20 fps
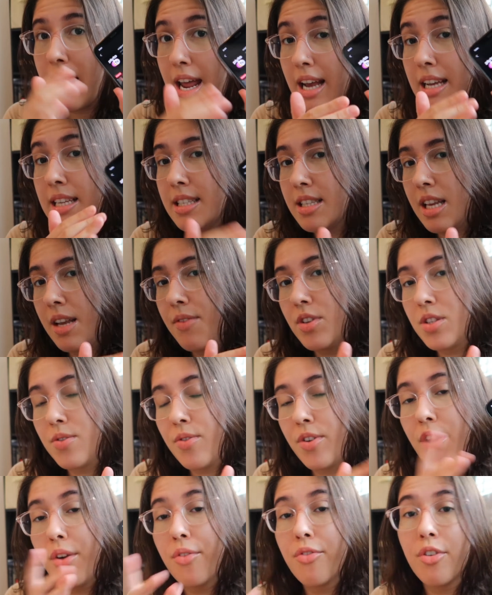And I saved this
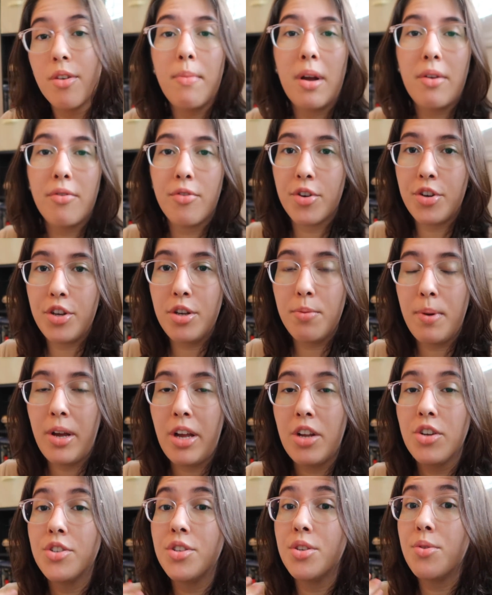video from my For You
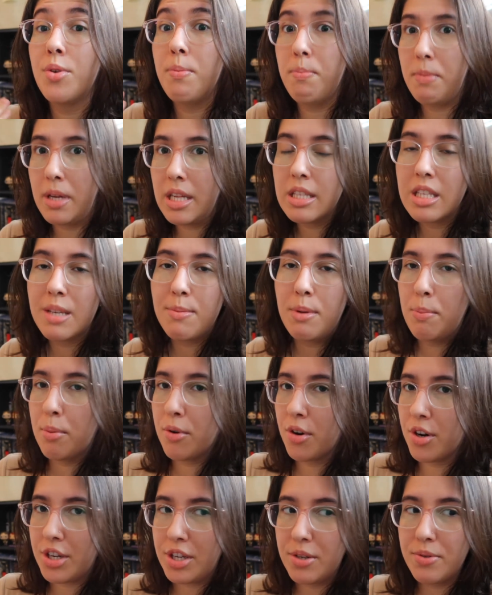page, so it means that
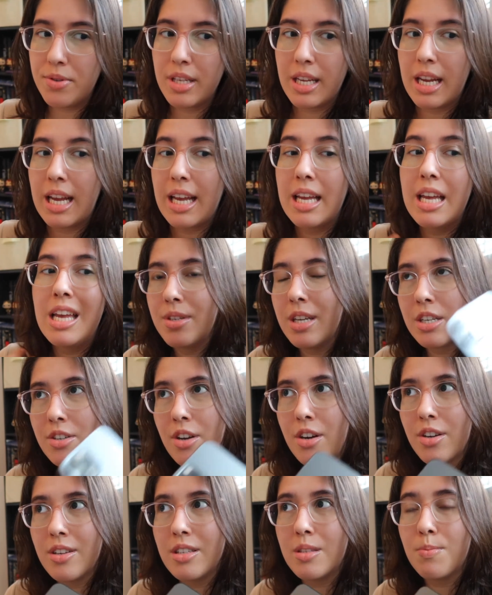people are using it.
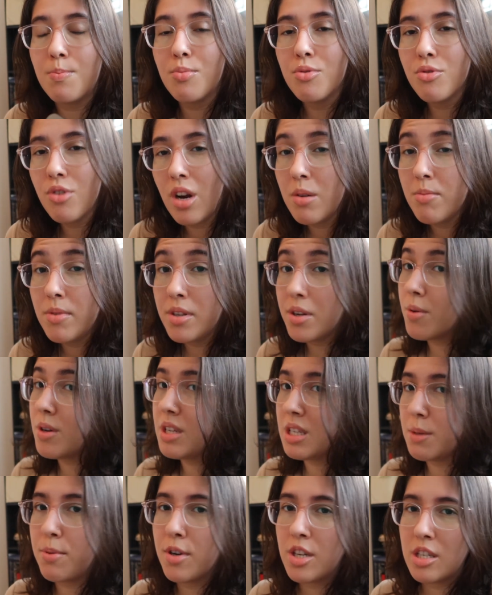TikTok is probably
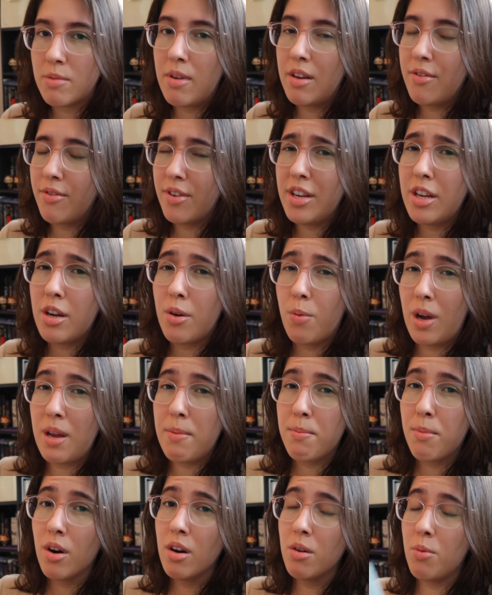going to push my video way
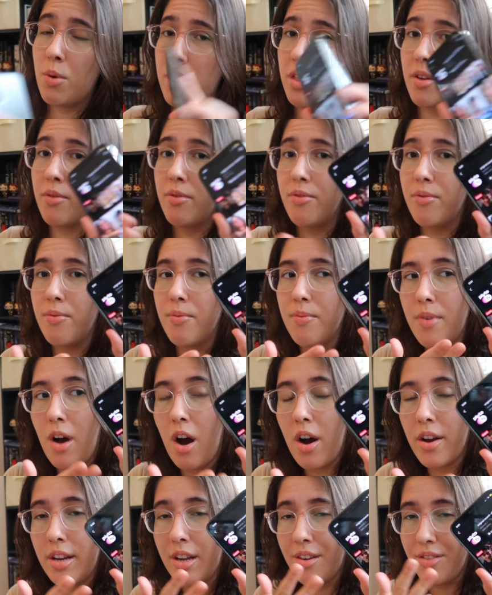more with an
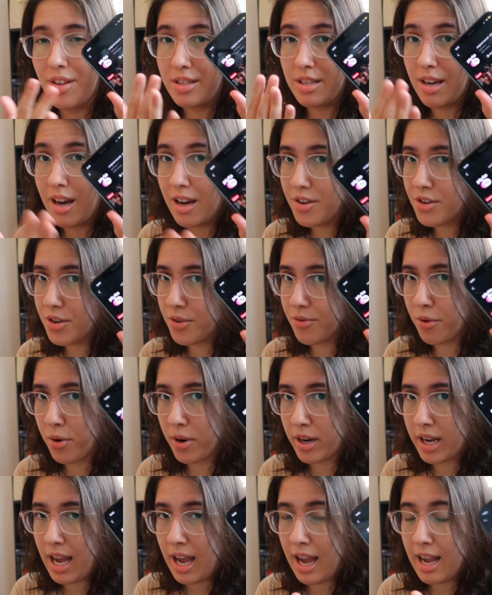audio that's under
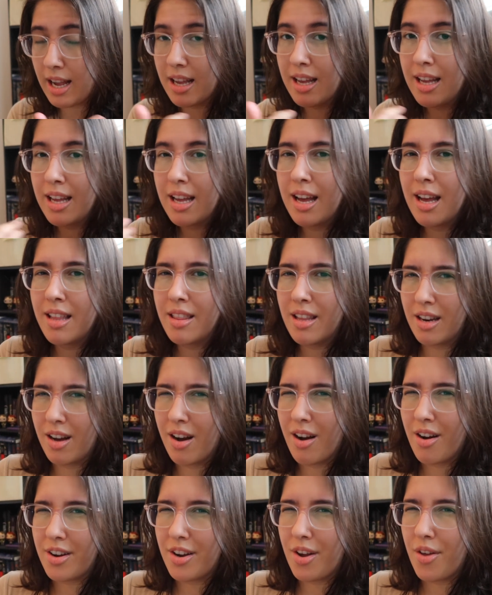4K than an
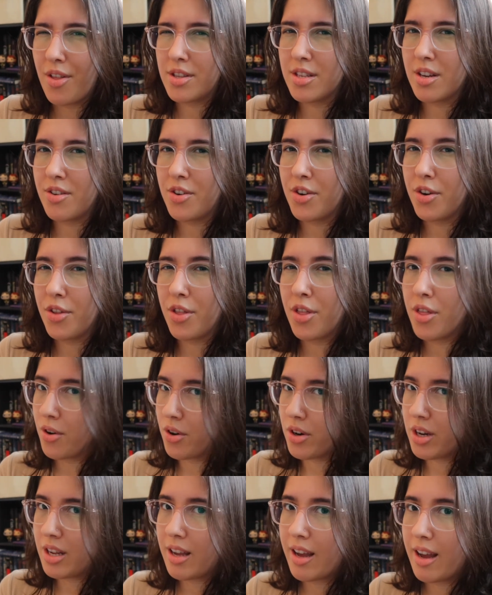audio that's under
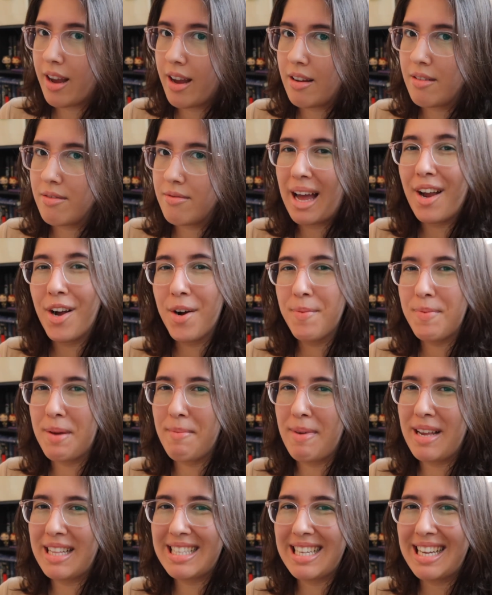30K. I hope that
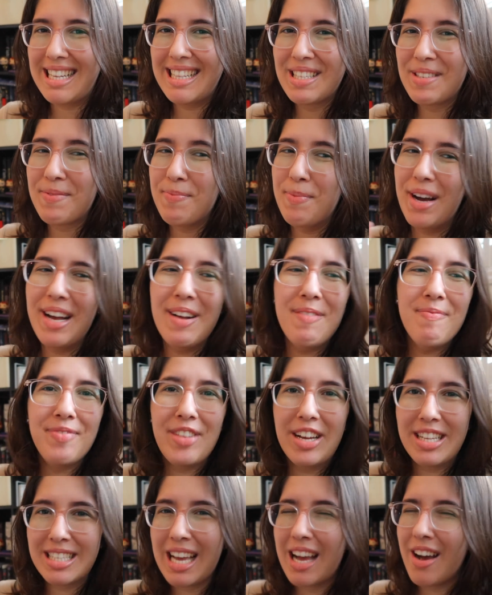made sense, but
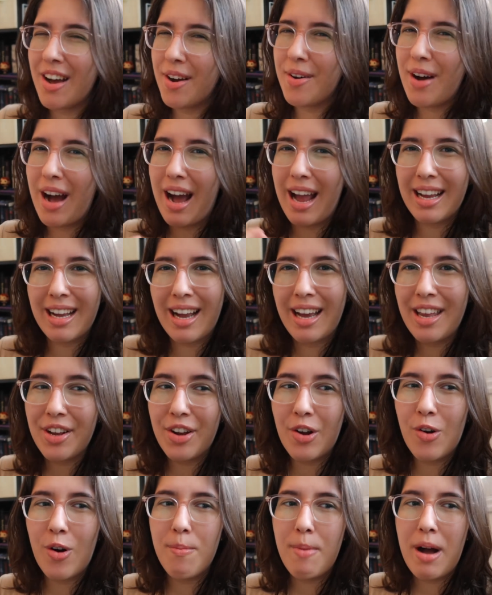that's how I kind of
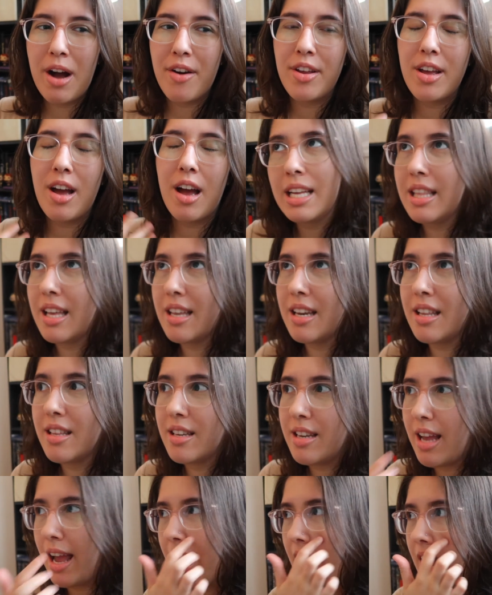go about it. In the end of the
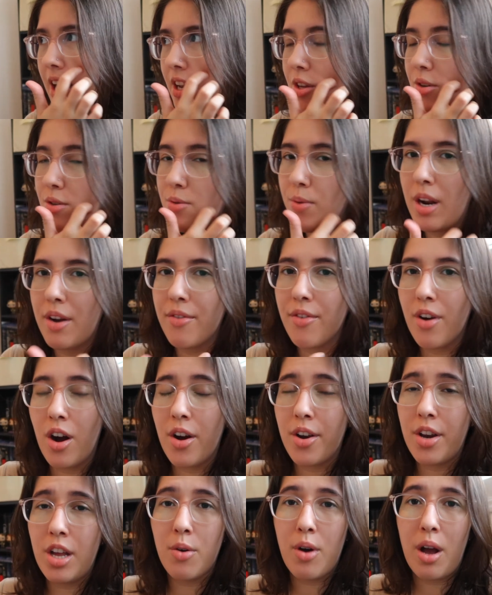day, I use whatever
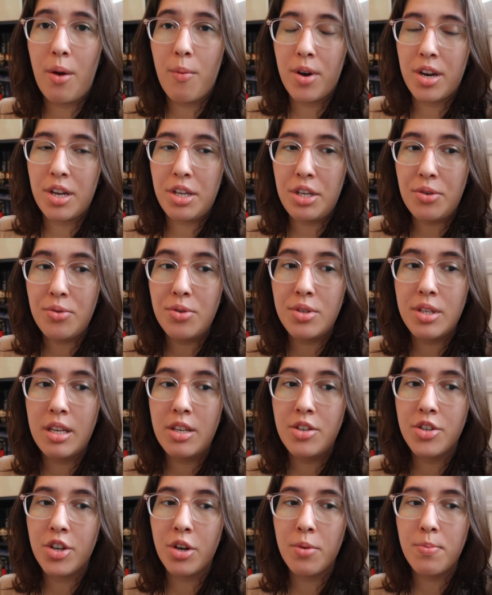audio I want to use
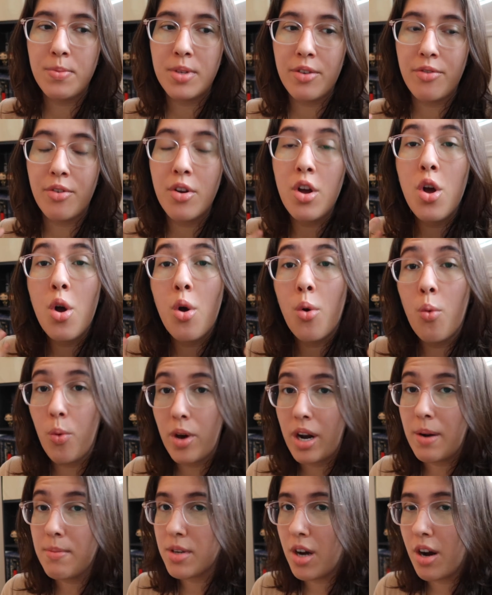in terms of
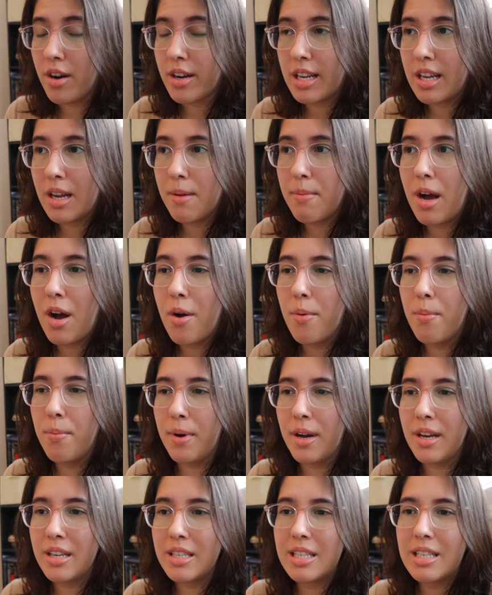what I'm talking about,
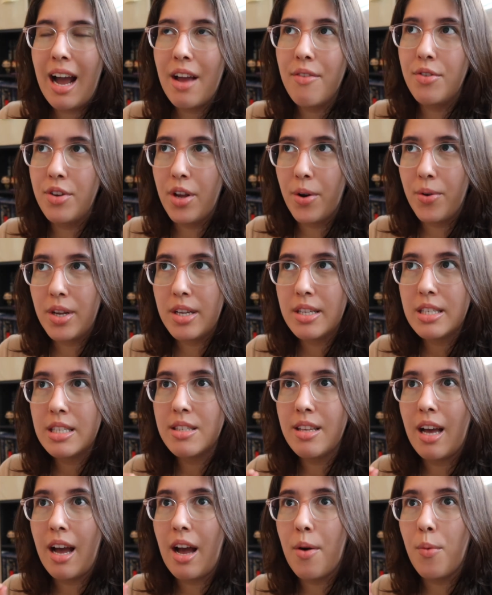but I've
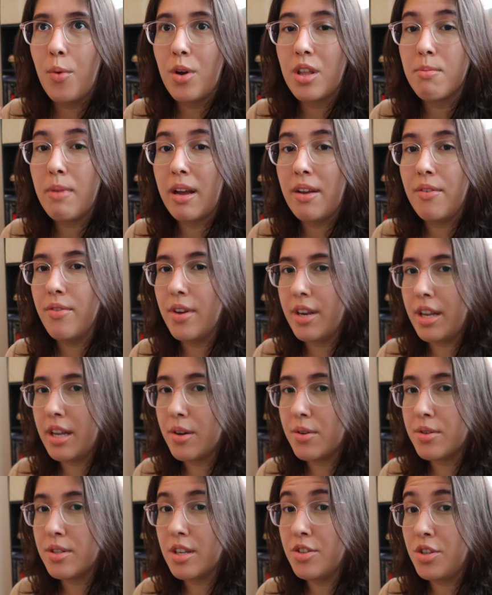noticed that with my
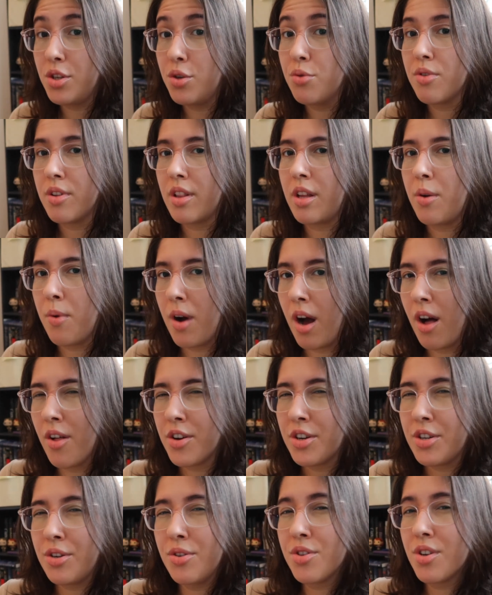videos that do really well
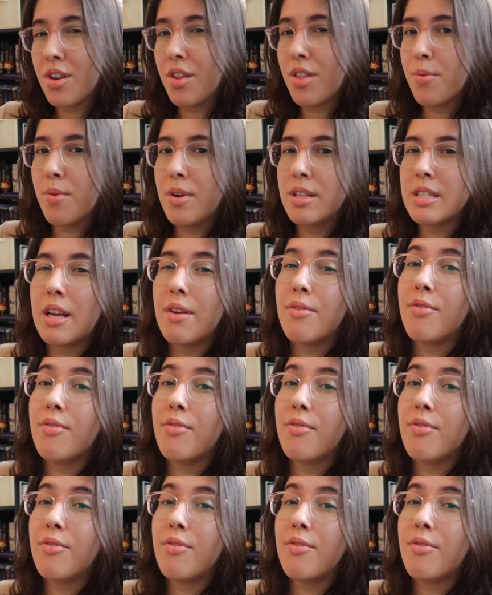are usually the ones I